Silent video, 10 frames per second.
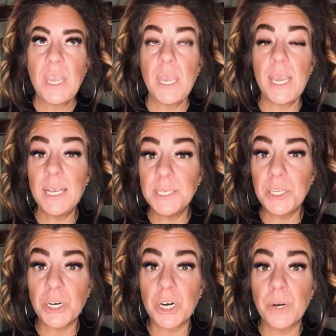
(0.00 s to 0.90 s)

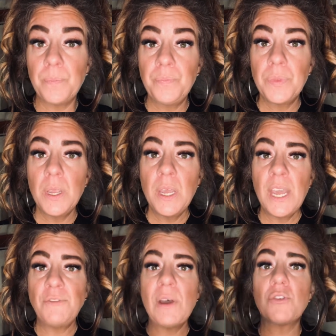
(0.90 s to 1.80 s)
easier
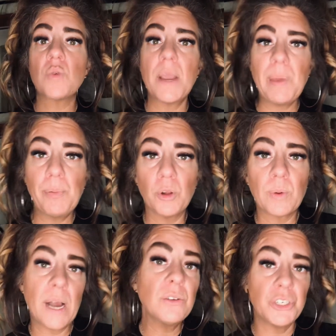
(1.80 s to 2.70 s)
if you have the right people
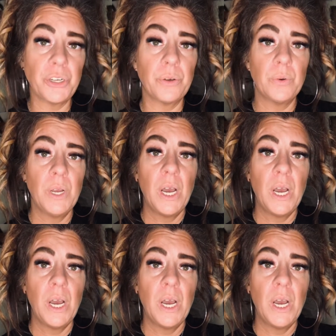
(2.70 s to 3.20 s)
around you.